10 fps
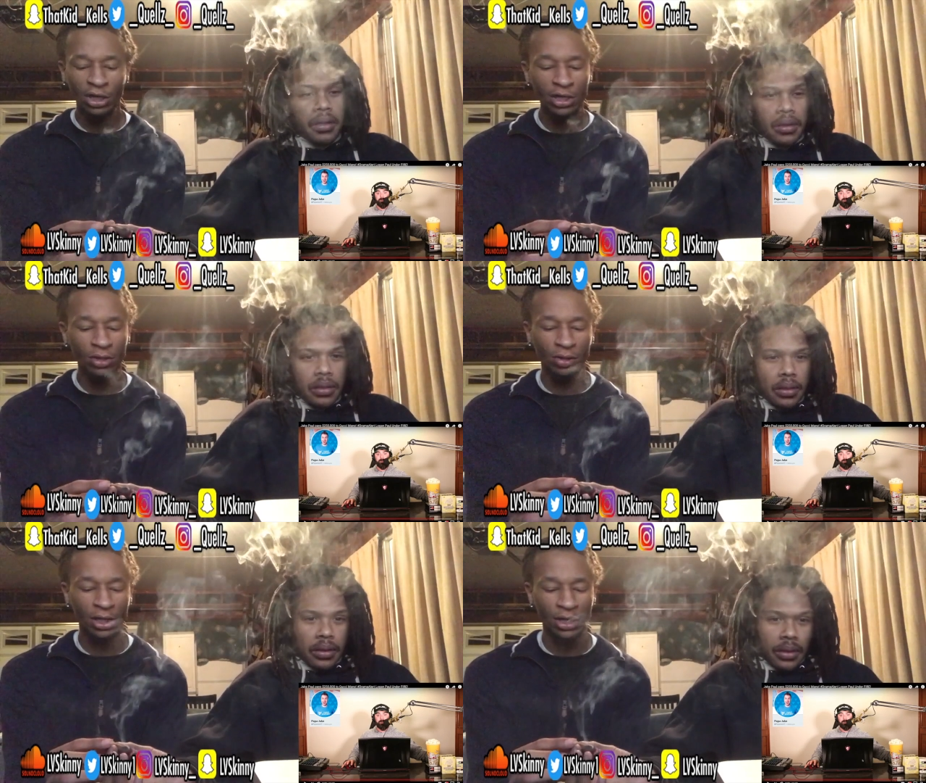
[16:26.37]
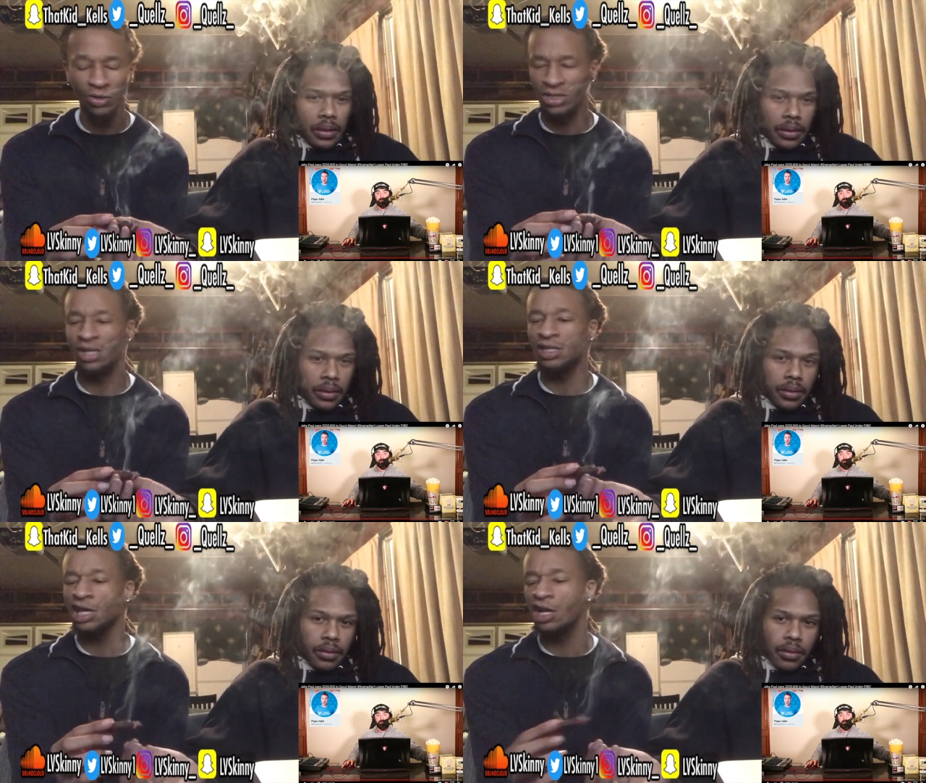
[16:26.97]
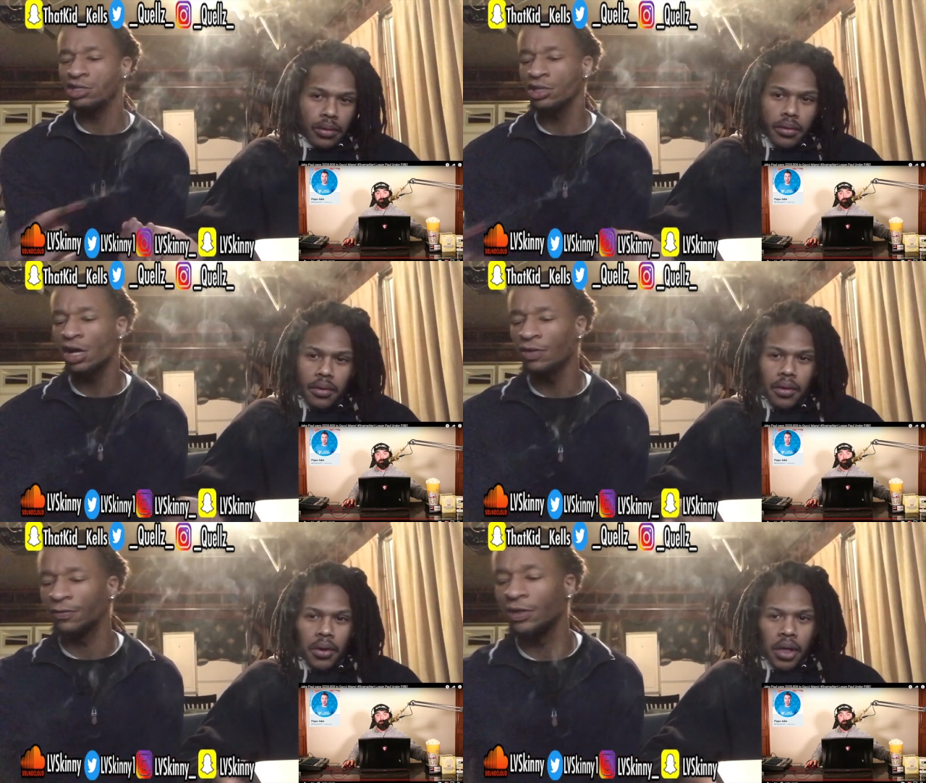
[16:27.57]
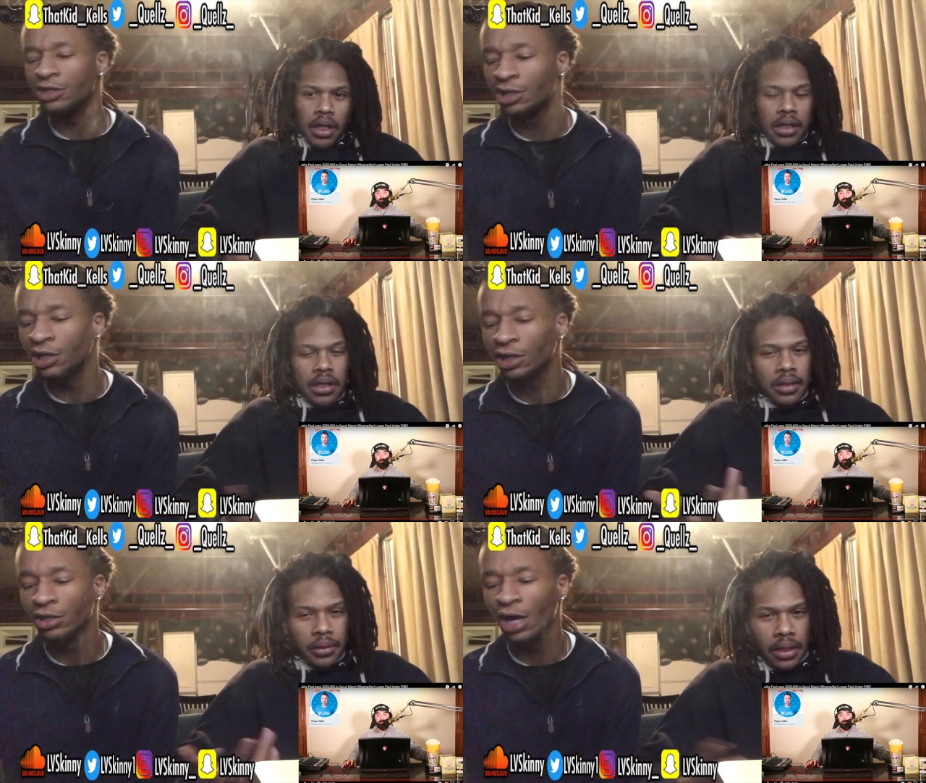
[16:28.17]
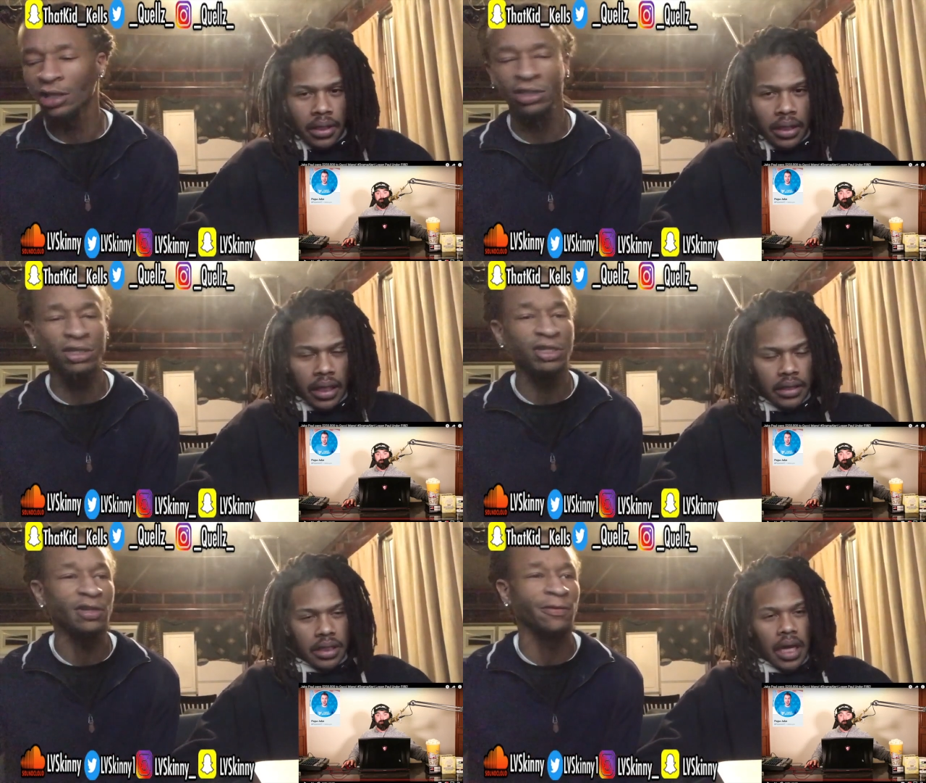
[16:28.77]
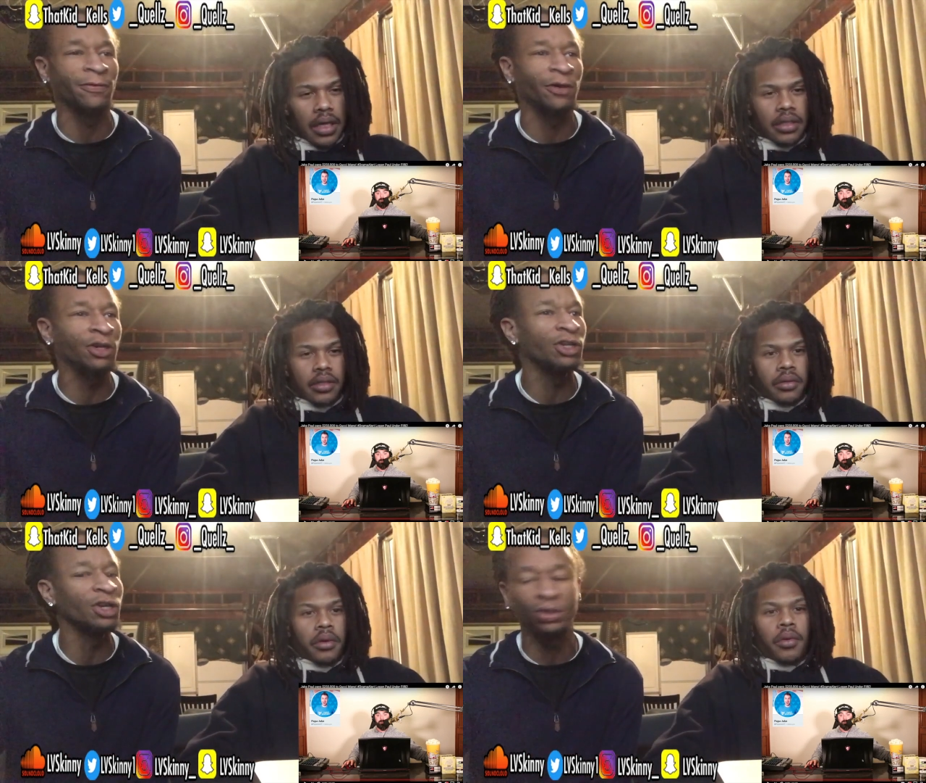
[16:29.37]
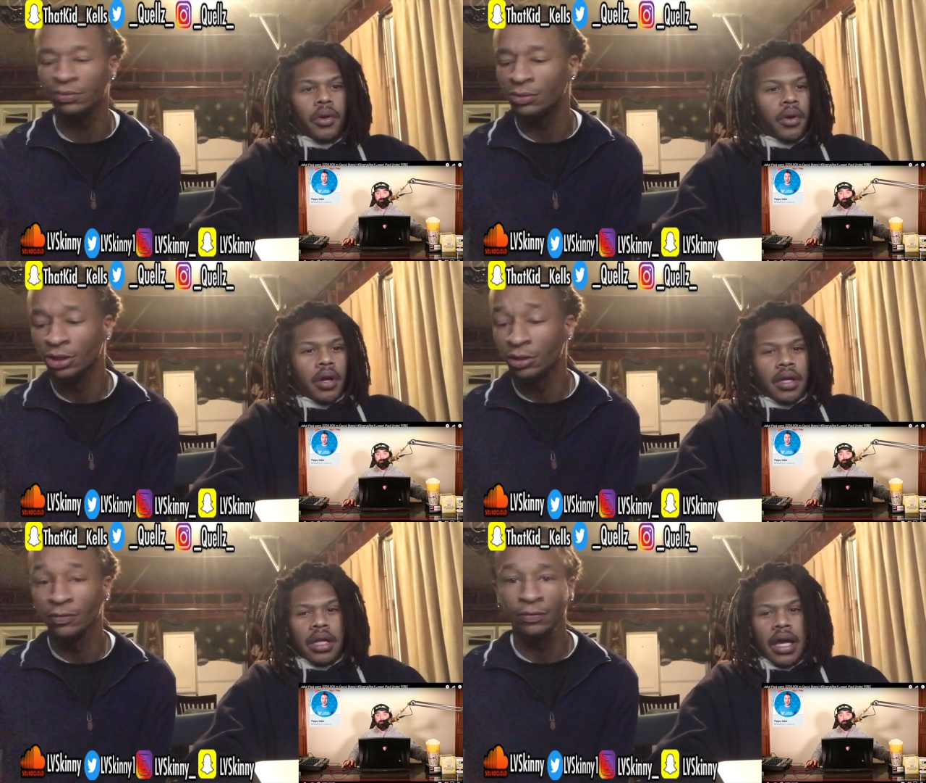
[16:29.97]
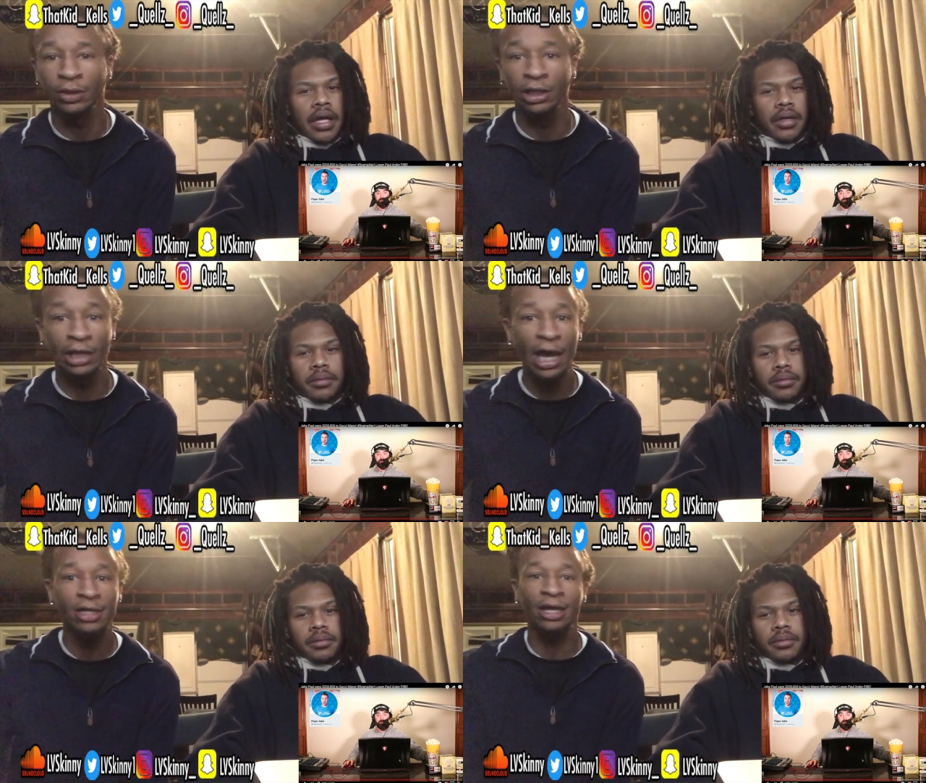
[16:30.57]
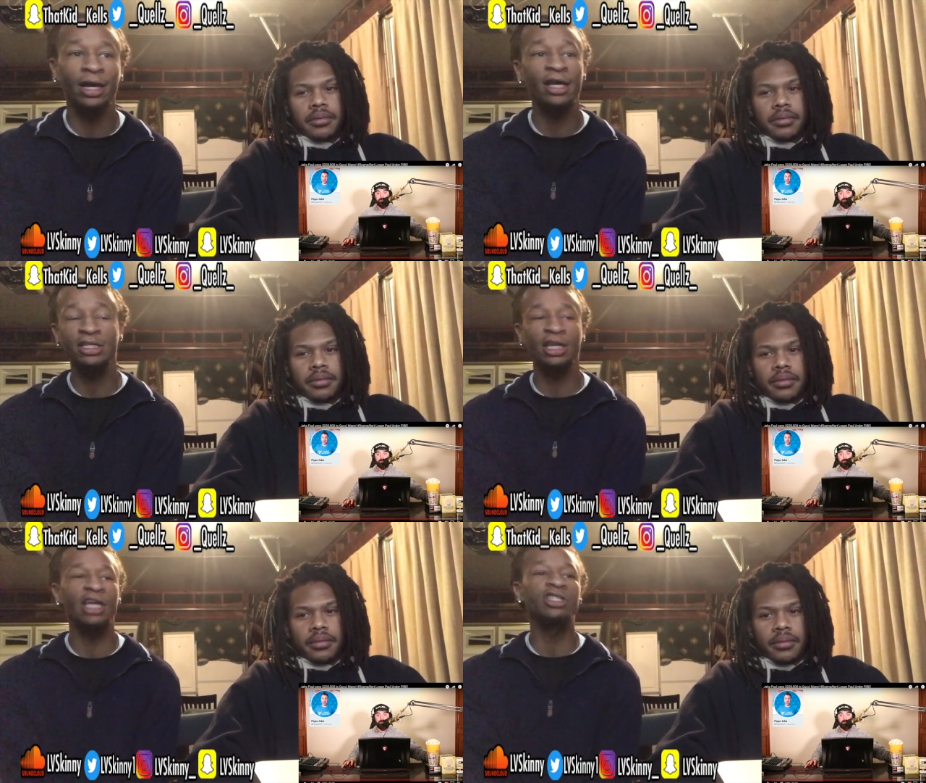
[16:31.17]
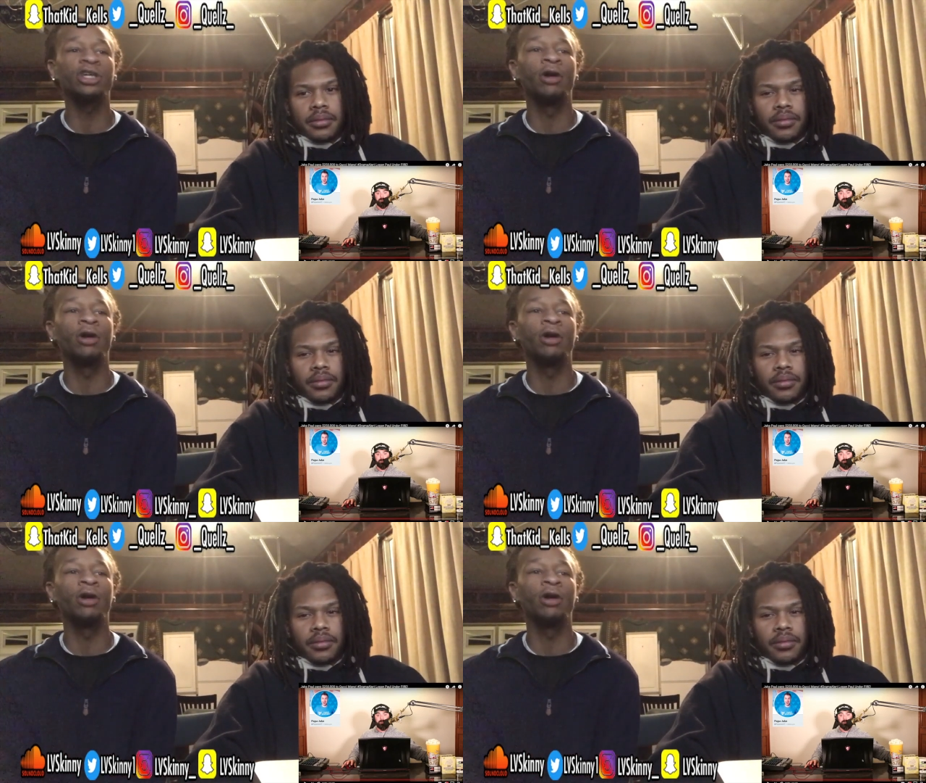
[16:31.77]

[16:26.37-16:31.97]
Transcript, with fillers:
Speaker 1: you ain't gonna get no ten thousand dollar feature, nigga. You got this exactly. shit fucked up. Like and that, like I said, that's just